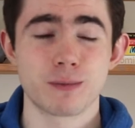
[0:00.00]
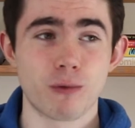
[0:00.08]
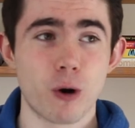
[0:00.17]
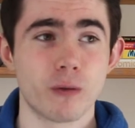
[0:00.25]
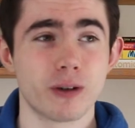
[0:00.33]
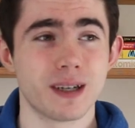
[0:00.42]

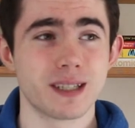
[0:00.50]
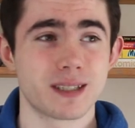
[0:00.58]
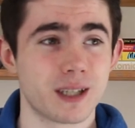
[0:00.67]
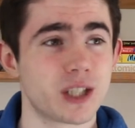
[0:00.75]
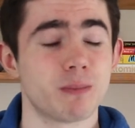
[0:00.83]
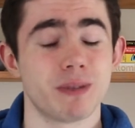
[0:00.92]
rover is
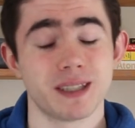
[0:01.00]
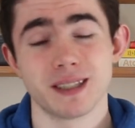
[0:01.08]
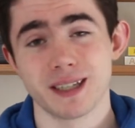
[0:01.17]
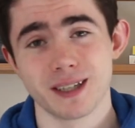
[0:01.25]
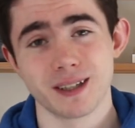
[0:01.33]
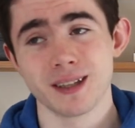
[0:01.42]
such a big
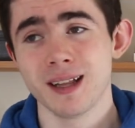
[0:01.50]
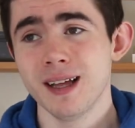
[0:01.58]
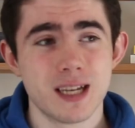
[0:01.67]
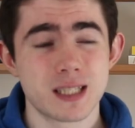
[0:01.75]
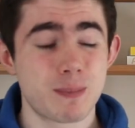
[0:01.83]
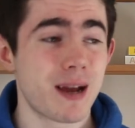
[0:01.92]
deal.
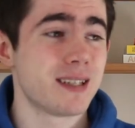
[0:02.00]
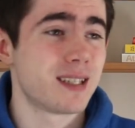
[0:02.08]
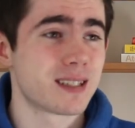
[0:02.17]
Space